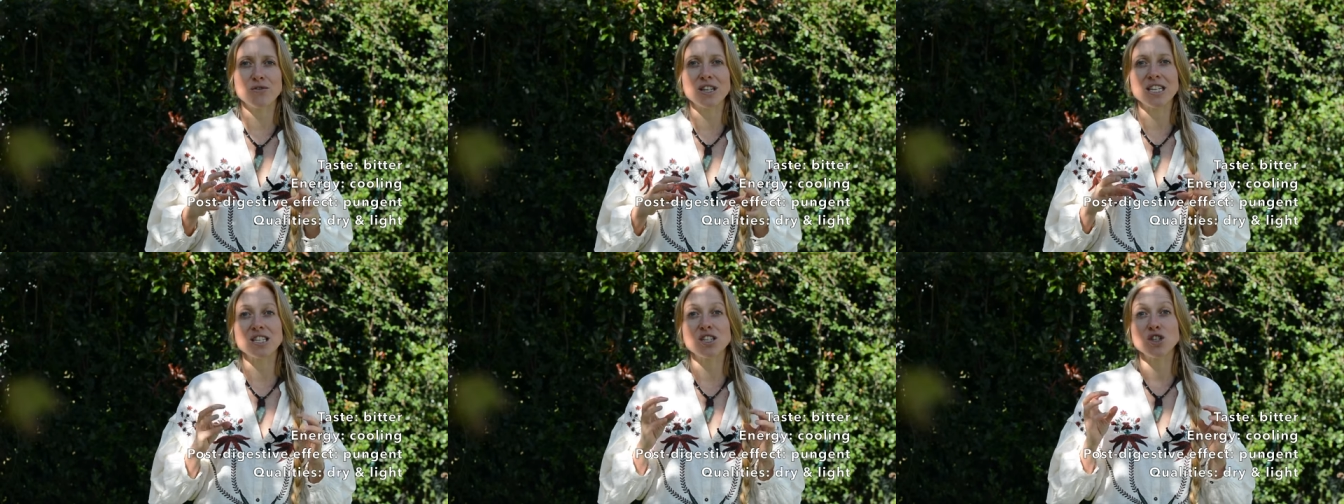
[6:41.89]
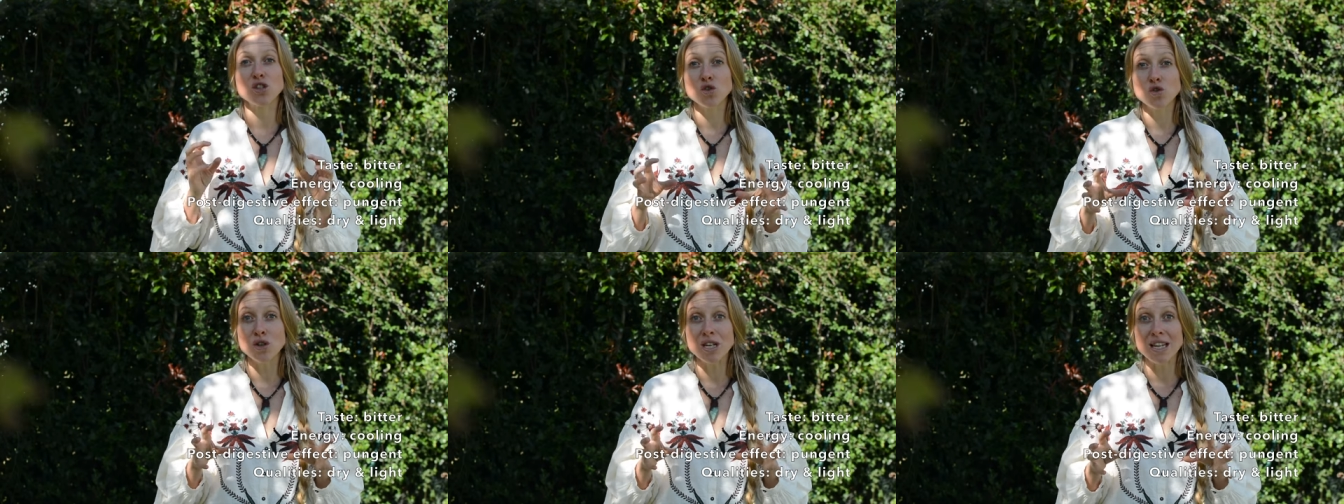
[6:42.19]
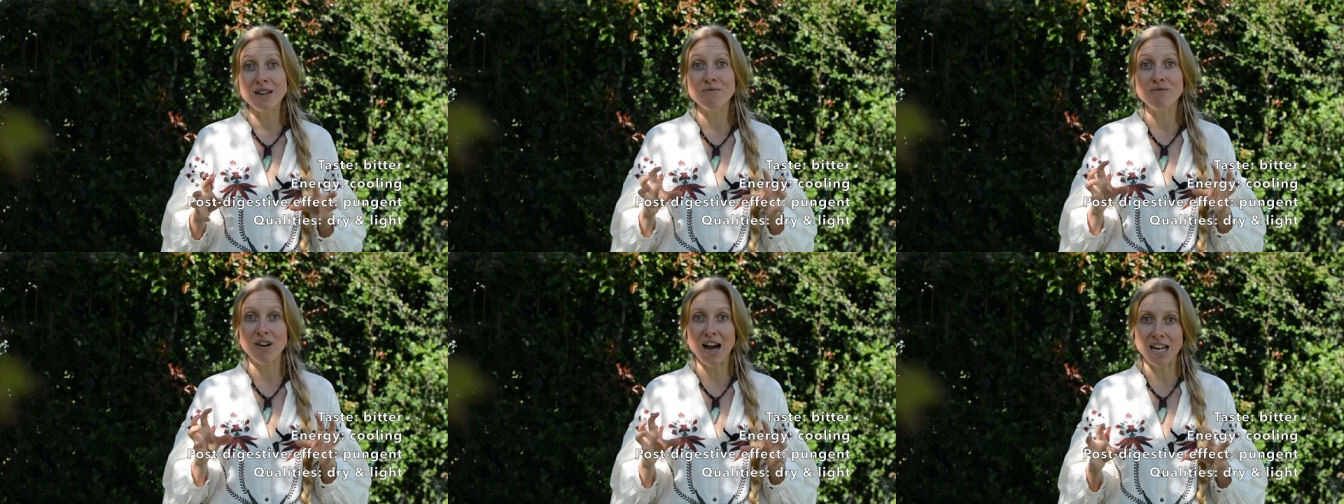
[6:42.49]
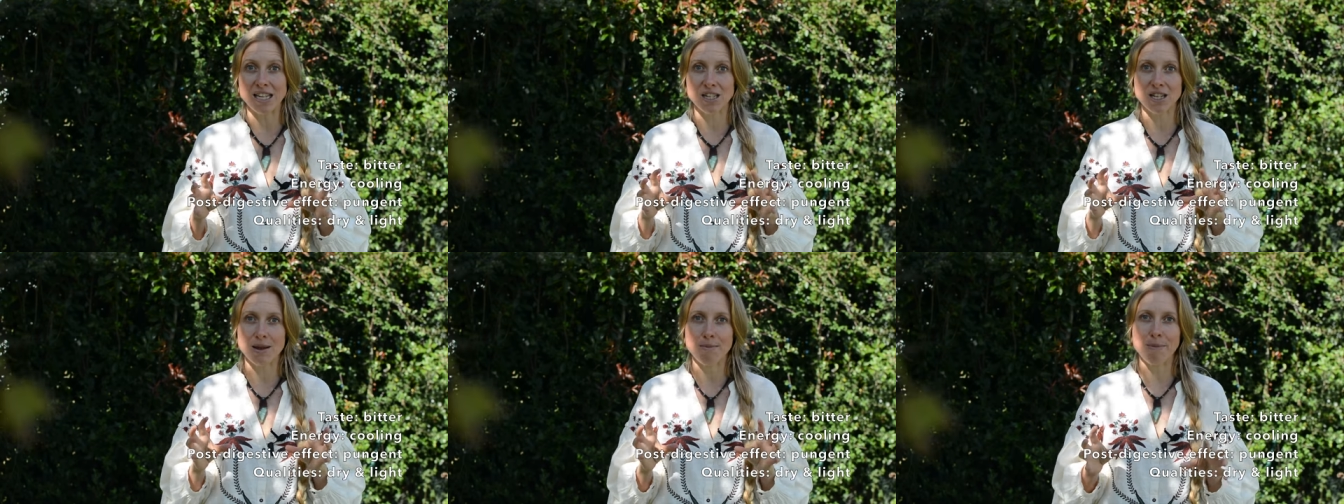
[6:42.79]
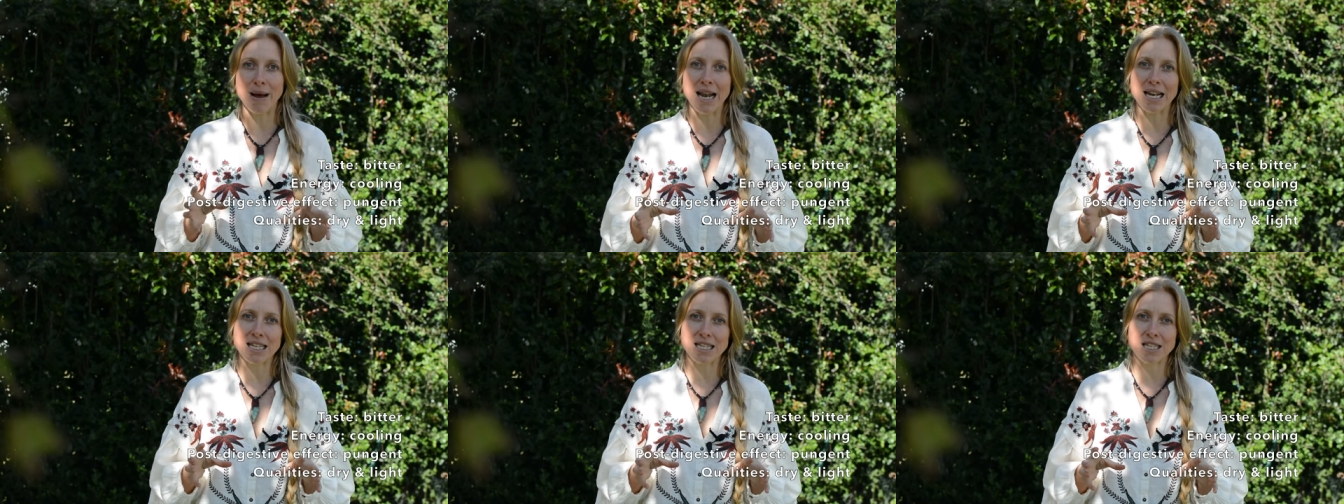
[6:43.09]
extreme vata
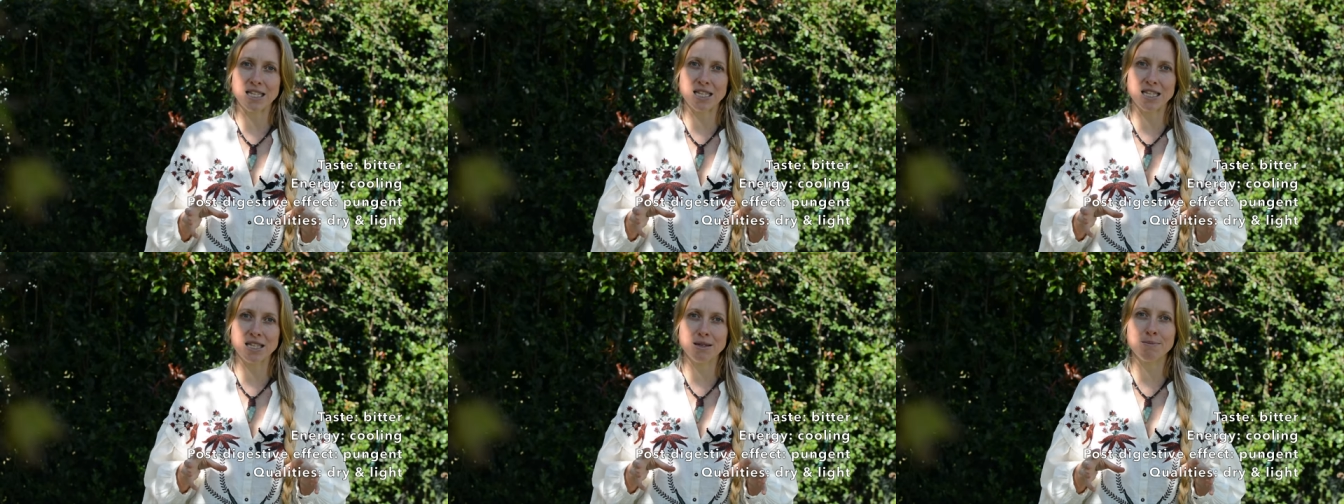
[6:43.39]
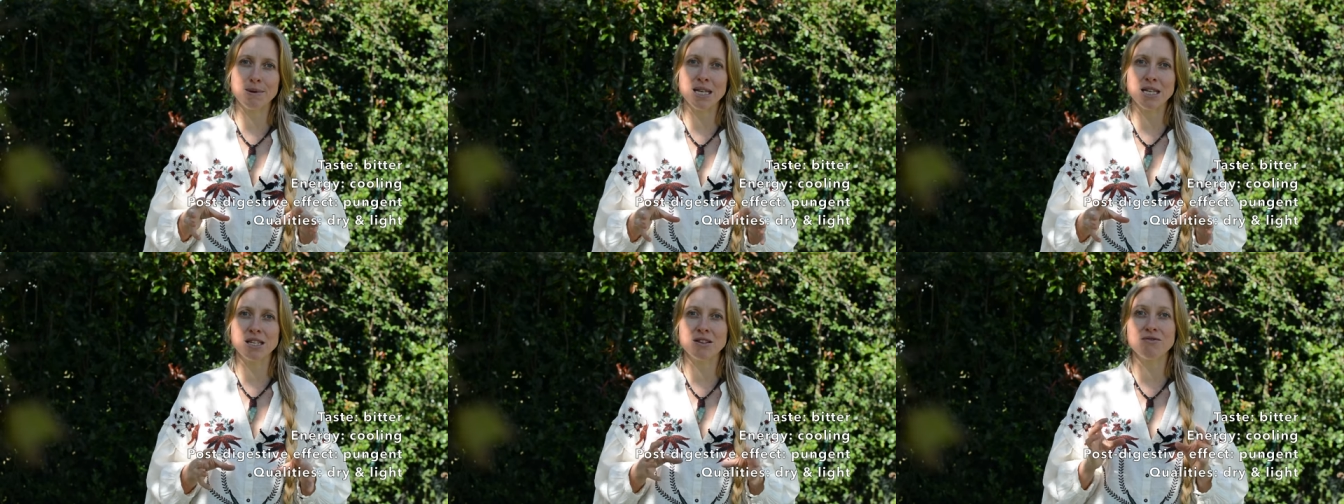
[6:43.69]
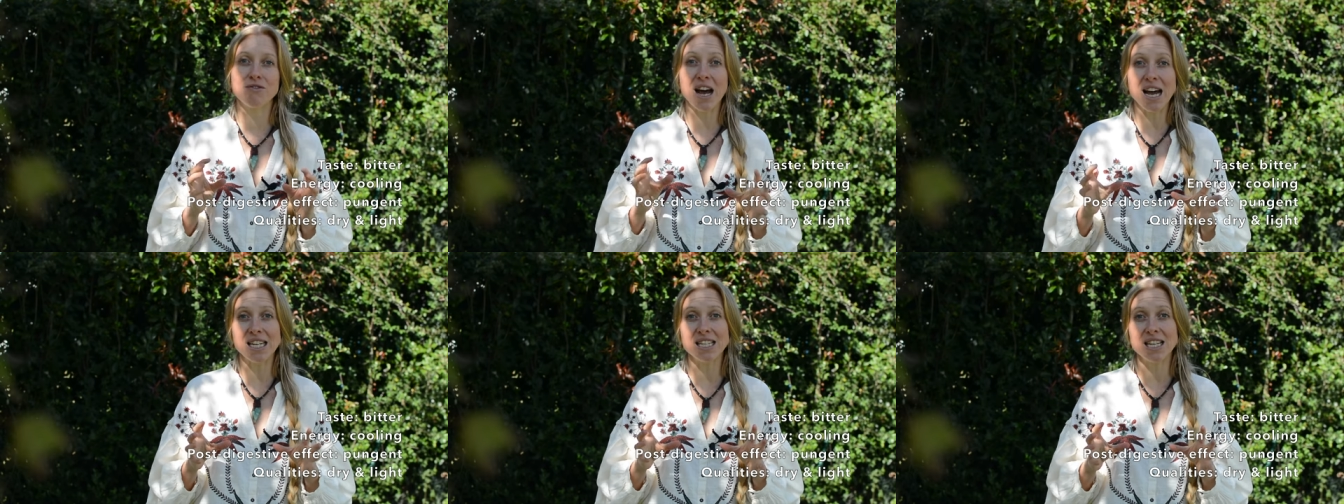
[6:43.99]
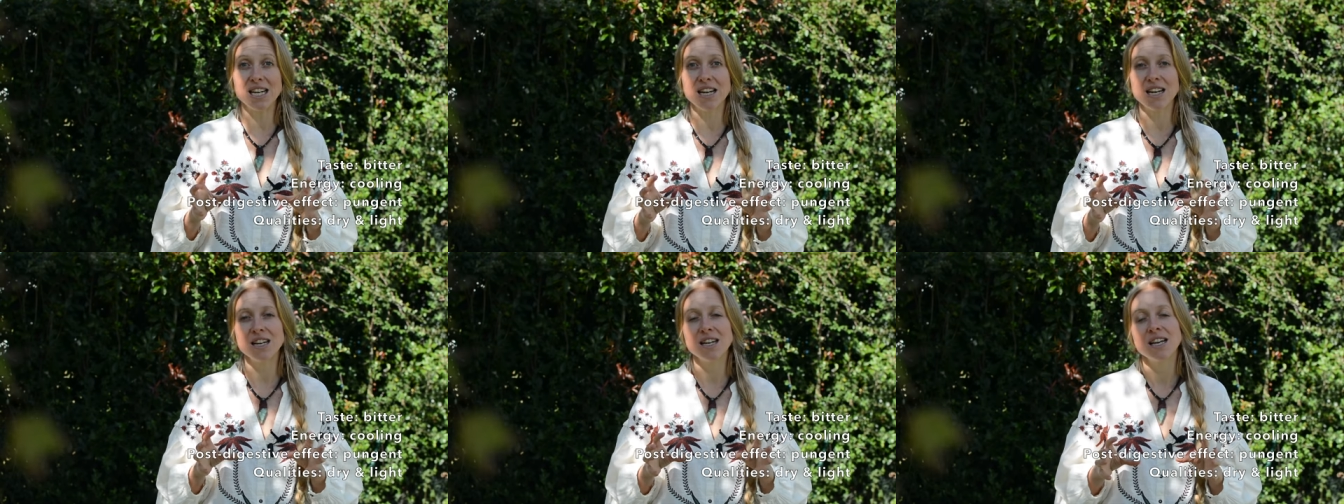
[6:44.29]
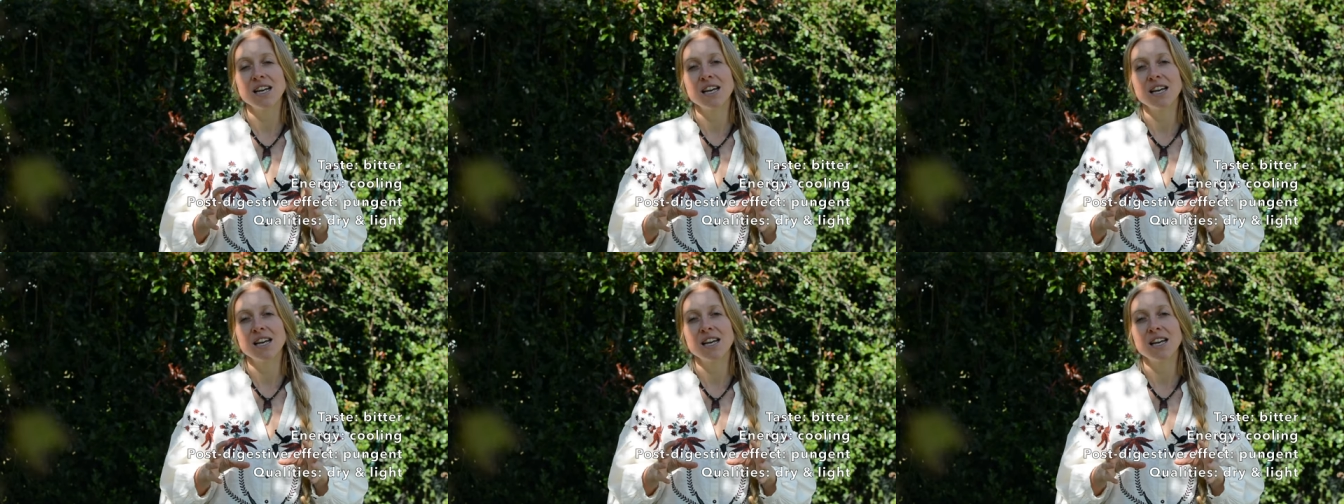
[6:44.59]
imbalances, because vata